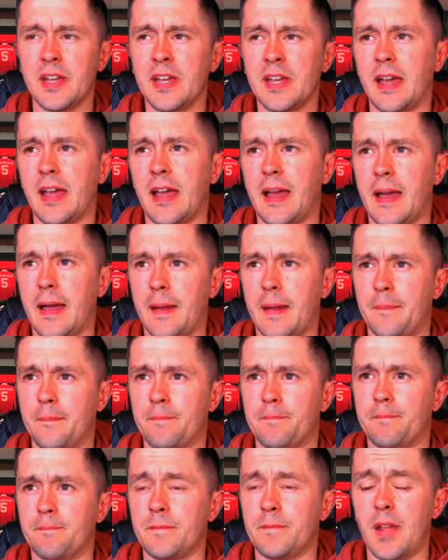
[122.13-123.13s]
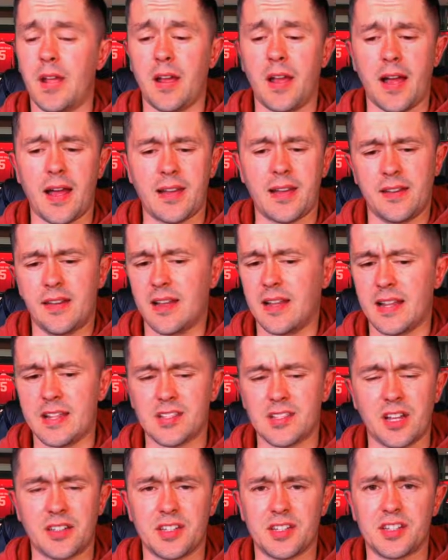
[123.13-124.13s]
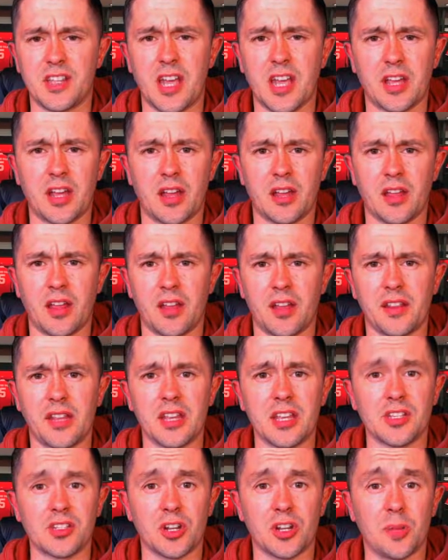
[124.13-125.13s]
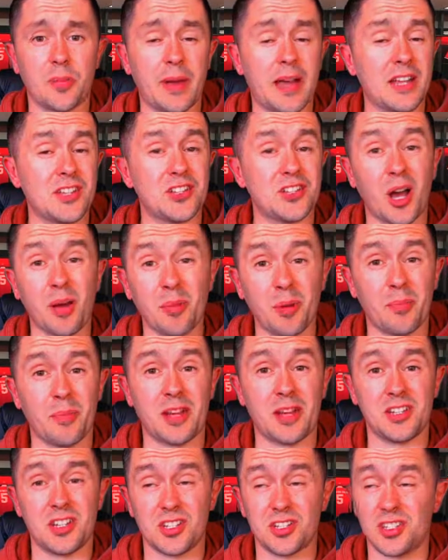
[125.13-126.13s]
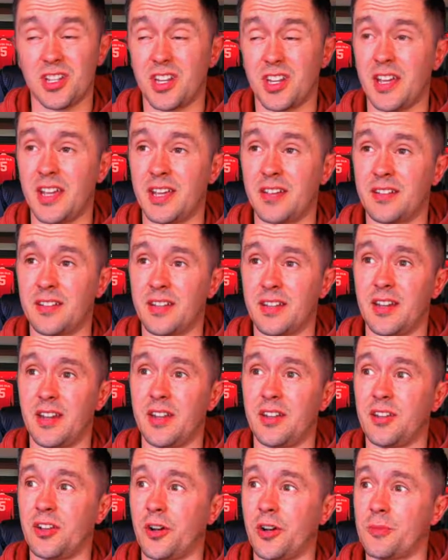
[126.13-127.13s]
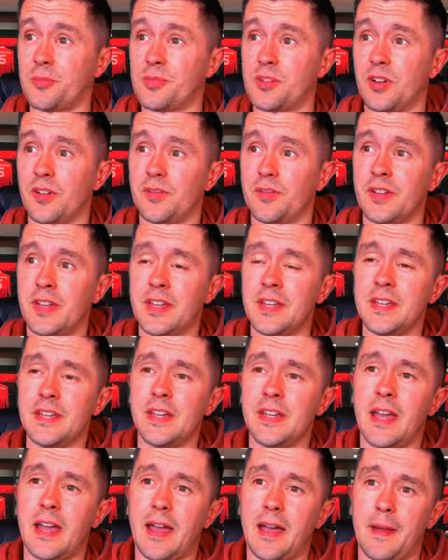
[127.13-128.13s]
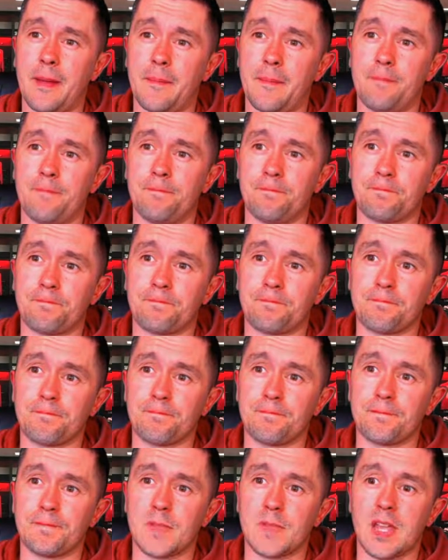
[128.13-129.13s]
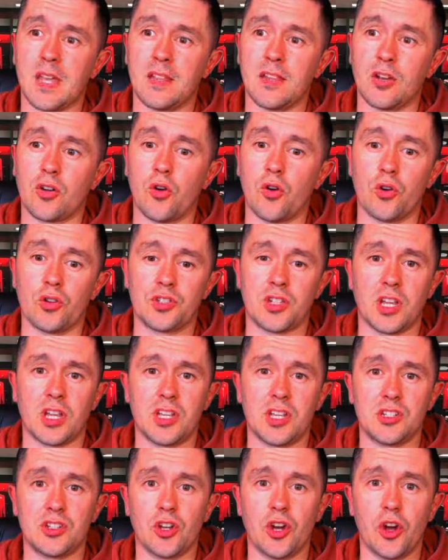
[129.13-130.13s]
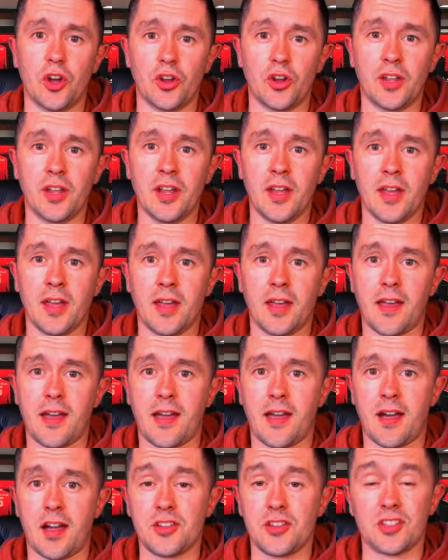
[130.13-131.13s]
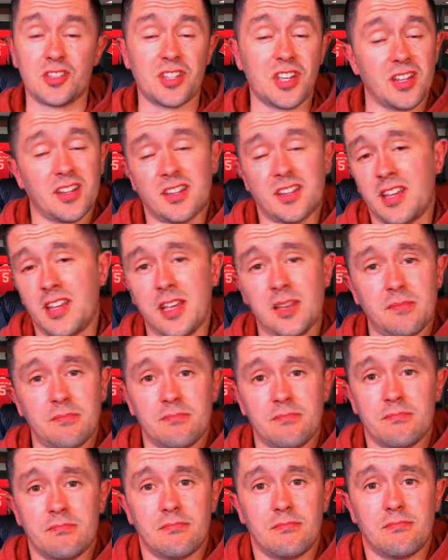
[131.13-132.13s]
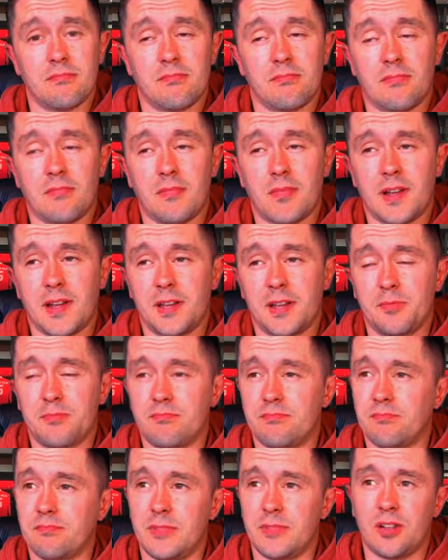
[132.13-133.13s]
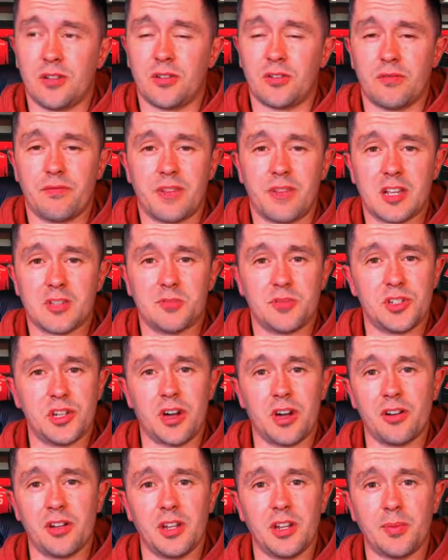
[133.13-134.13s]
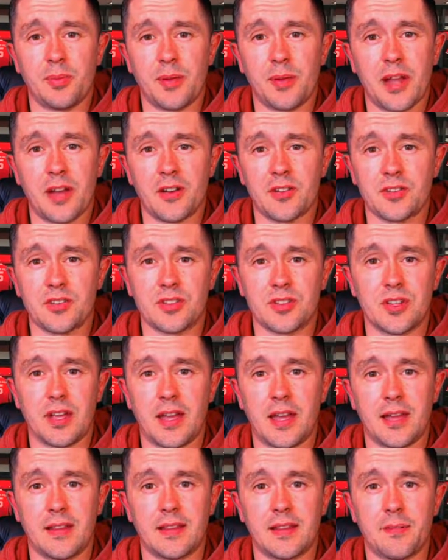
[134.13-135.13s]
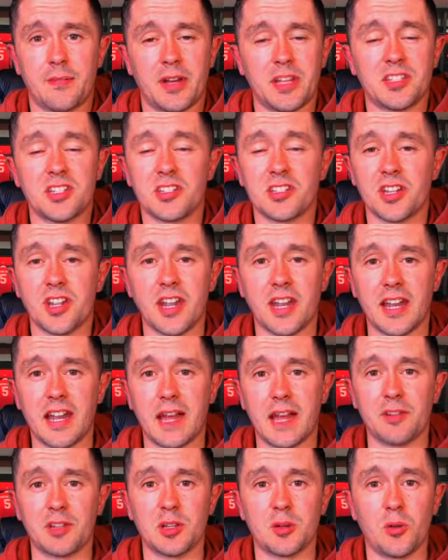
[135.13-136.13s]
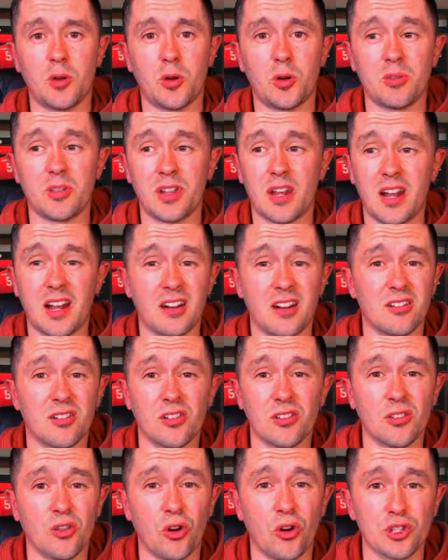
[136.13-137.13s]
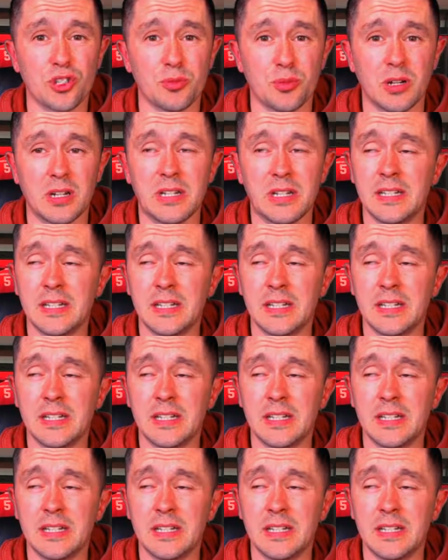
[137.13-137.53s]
And that's not to say I think he's done a bad job at Manchester United in terms of the coaching he's done. I just think the team and a vast majority of the players that Manchester United have at the moment are uncoachable.